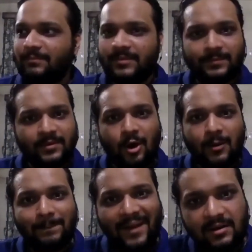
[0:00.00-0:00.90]
people
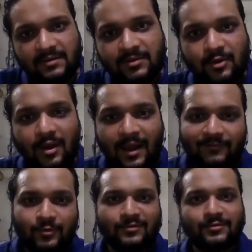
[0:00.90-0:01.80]
called parents in your life
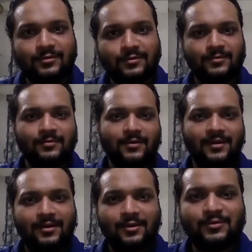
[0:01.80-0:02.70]

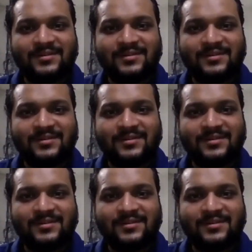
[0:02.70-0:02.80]
who